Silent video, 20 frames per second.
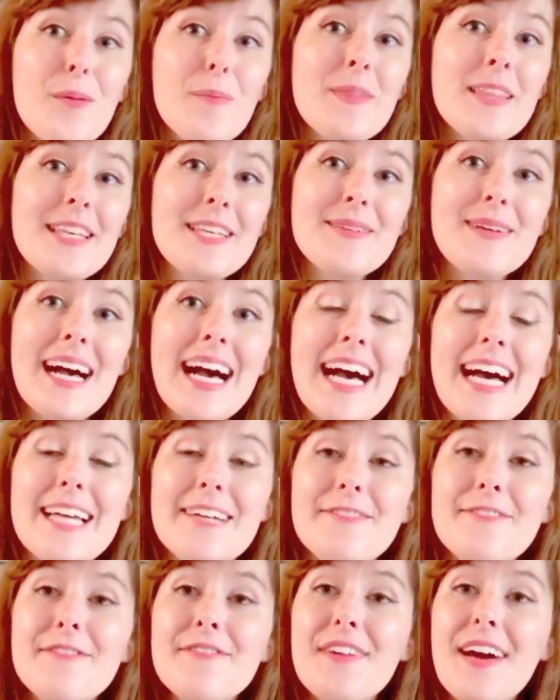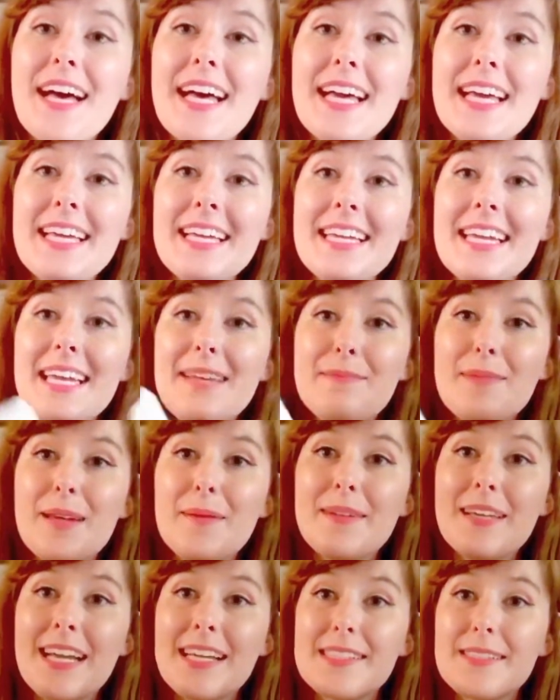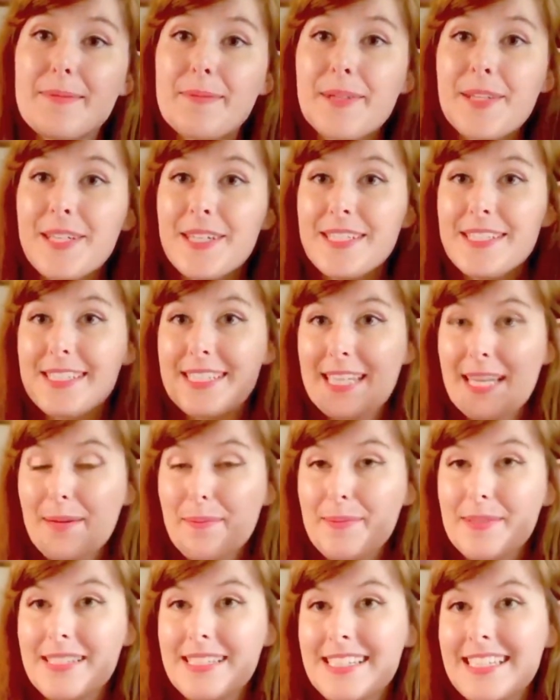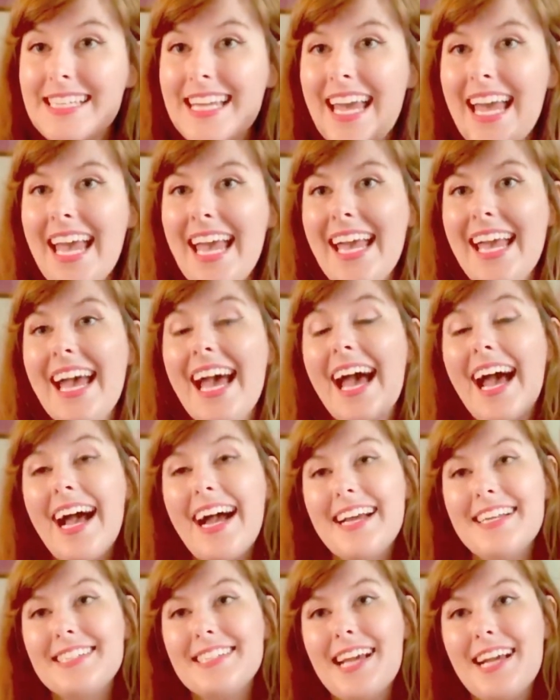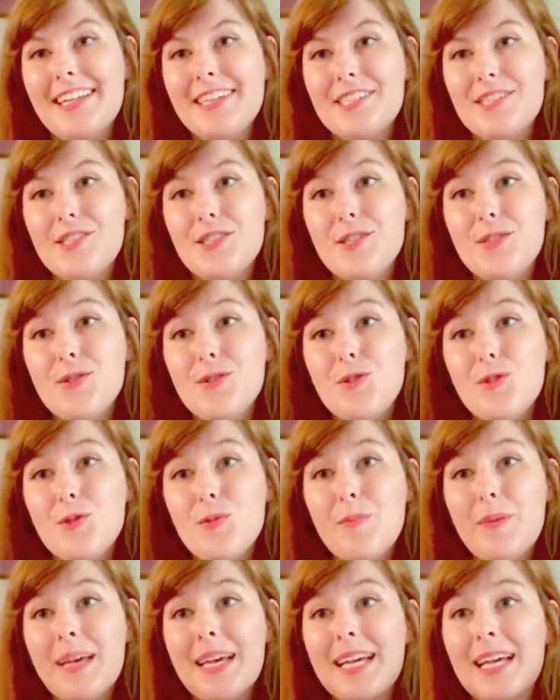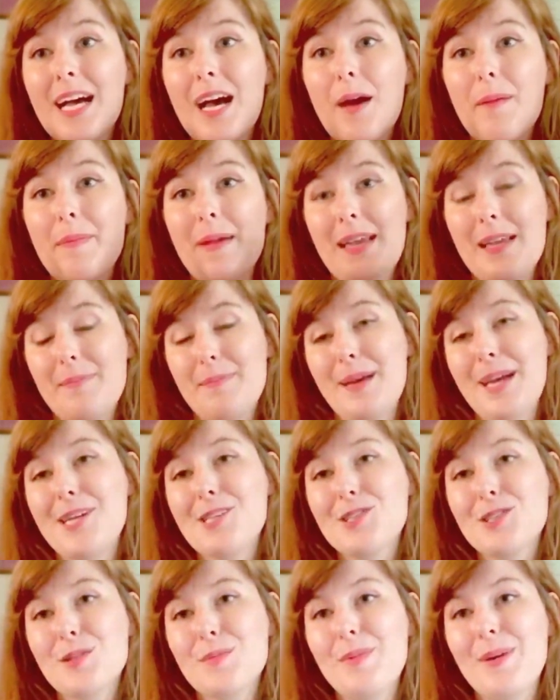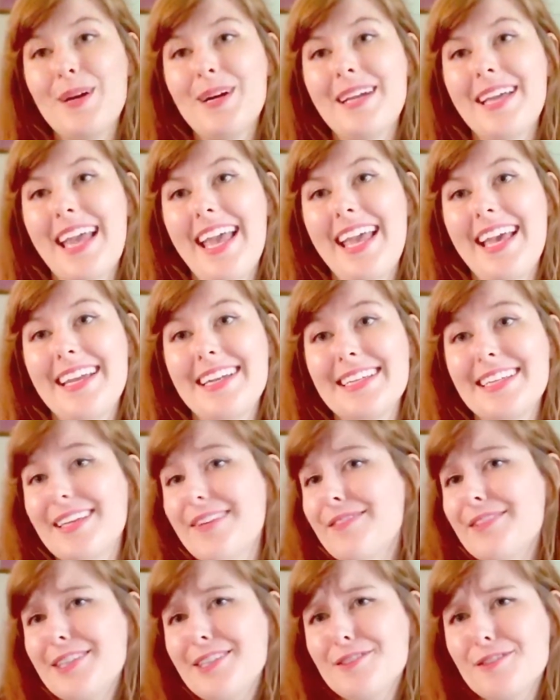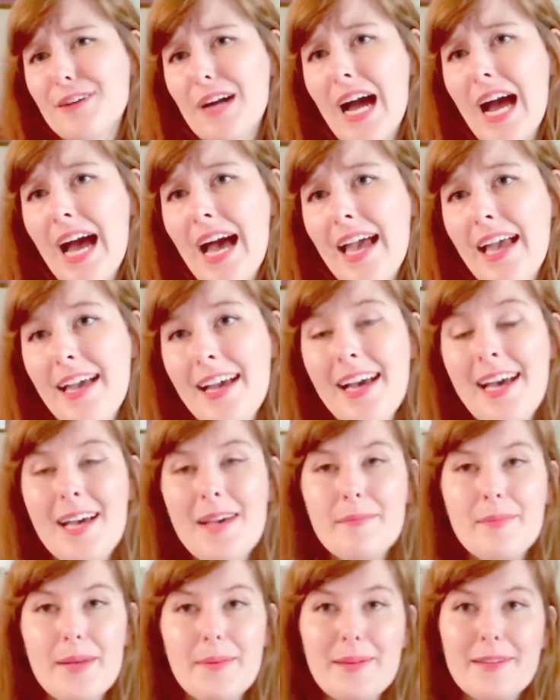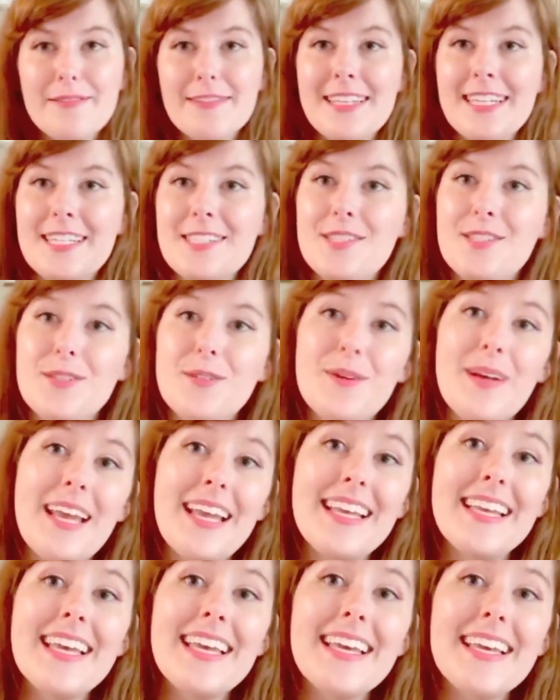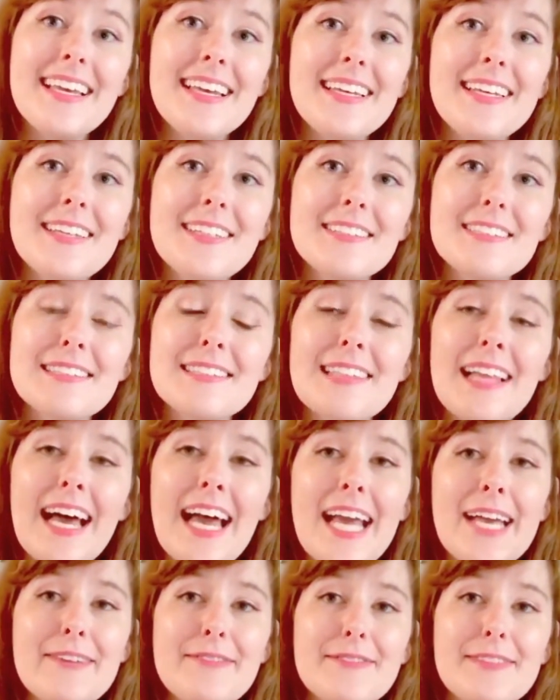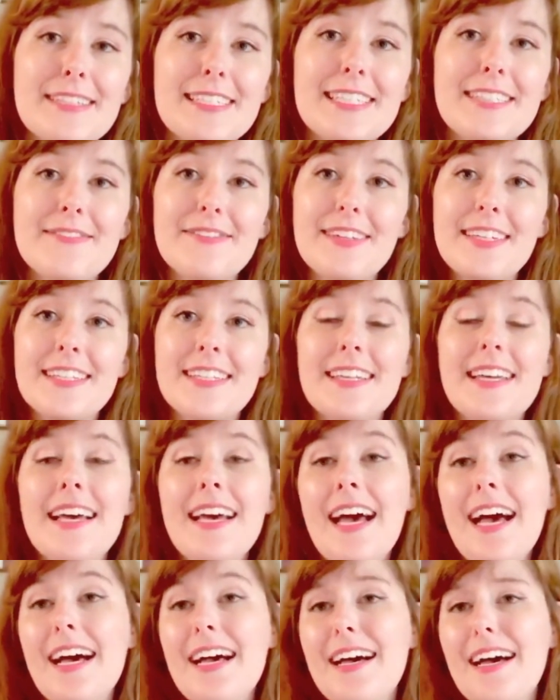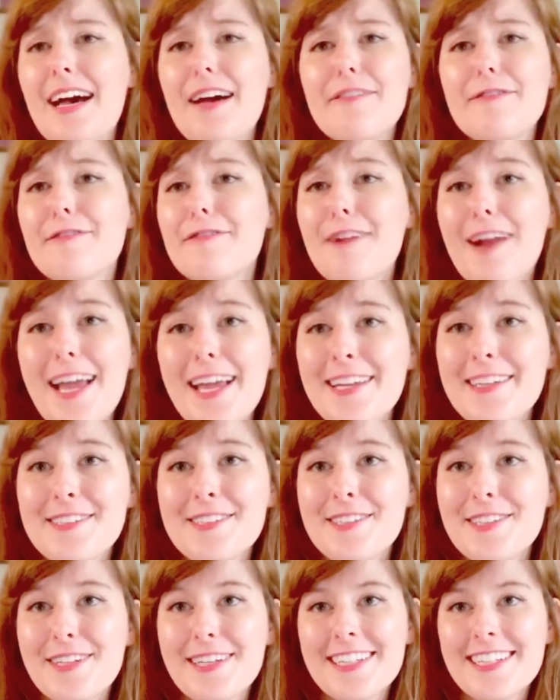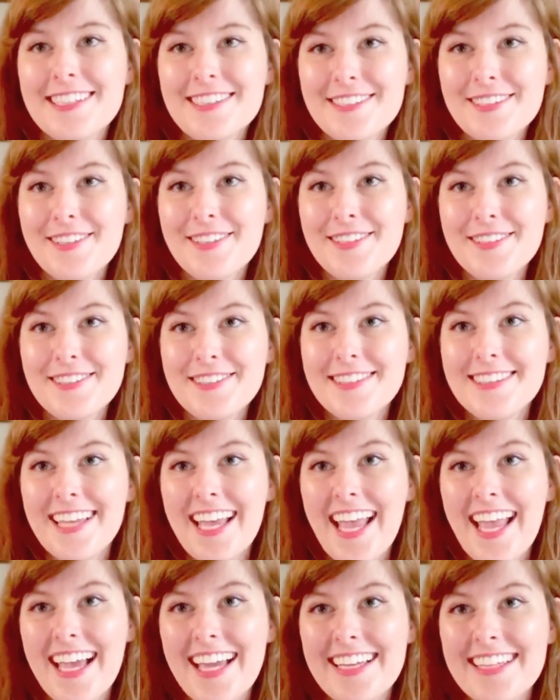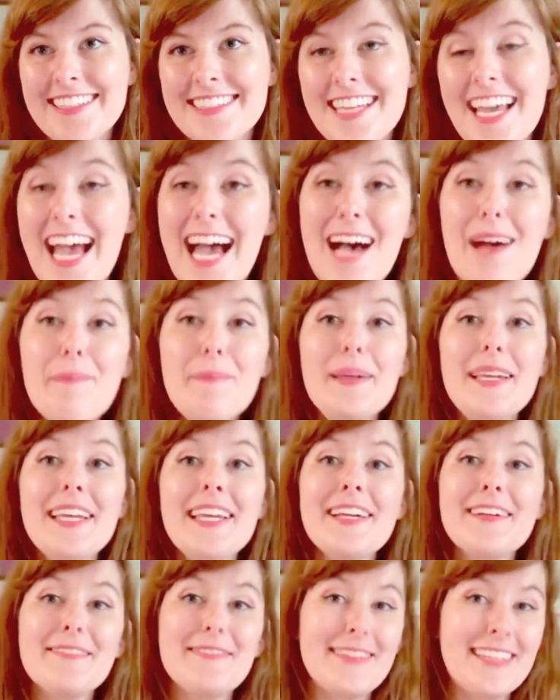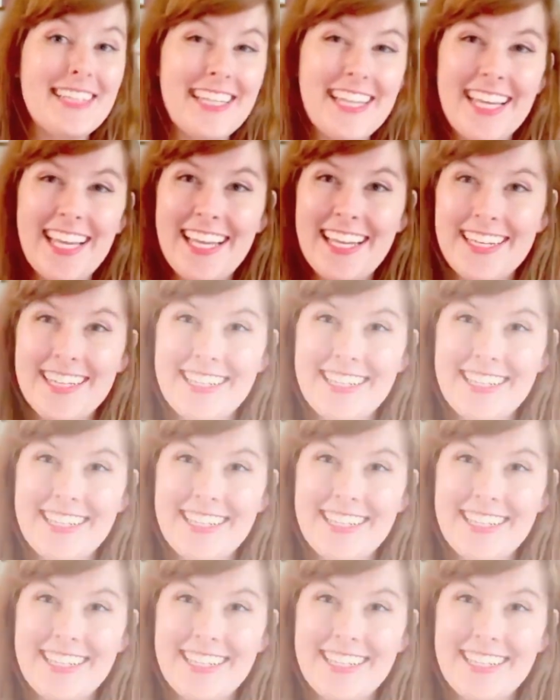that you had fun and maybe got some good tips today. I challenge you to pick up a picture book and give it a try. Maybe read it to a kid in your life or even a friend or an adult, and happy reading.